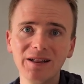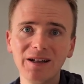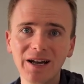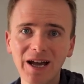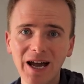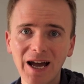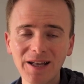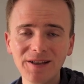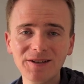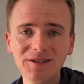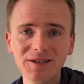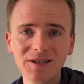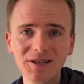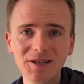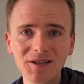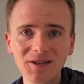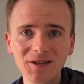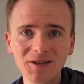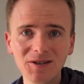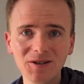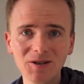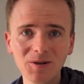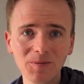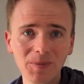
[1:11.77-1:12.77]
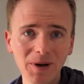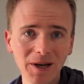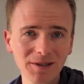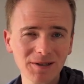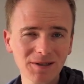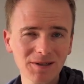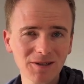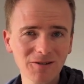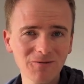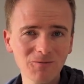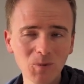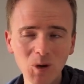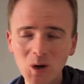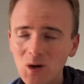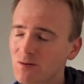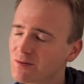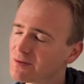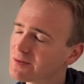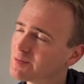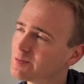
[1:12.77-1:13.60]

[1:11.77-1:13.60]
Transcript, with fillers: anti-competitive move,